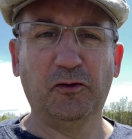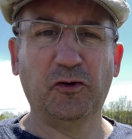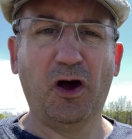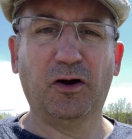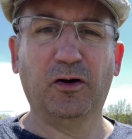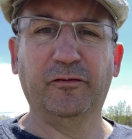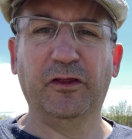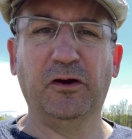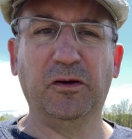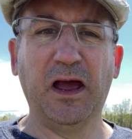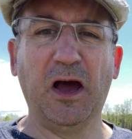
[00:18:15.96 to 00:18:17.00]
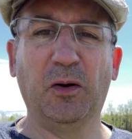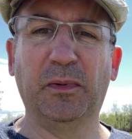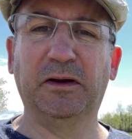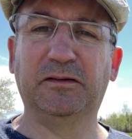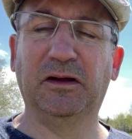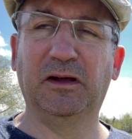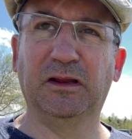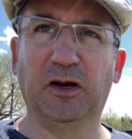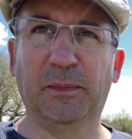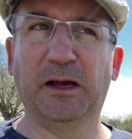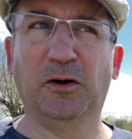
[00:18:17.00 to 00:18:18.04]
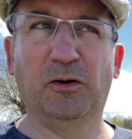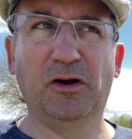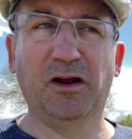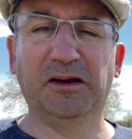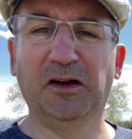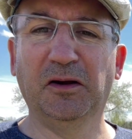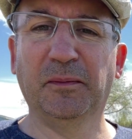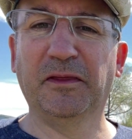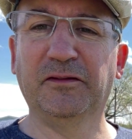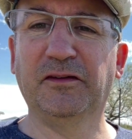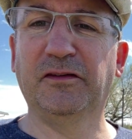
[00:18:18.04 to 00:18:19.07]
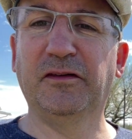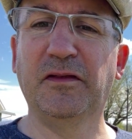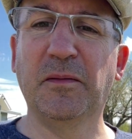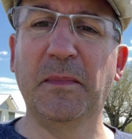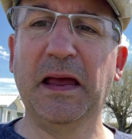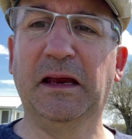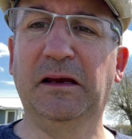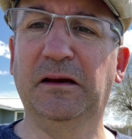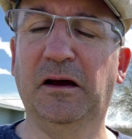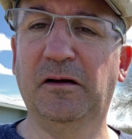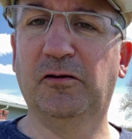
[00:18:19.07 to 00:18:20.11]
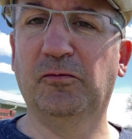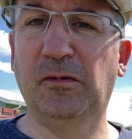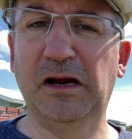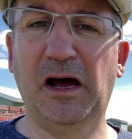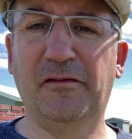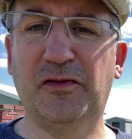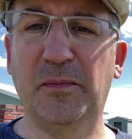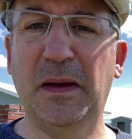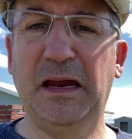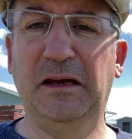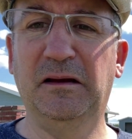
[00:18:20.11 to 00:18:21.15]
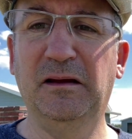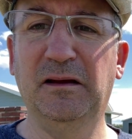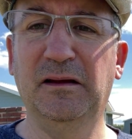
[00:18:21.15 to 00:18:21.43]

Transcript: their dog over there now, but a little bit going on here. But this is in the main, right off the main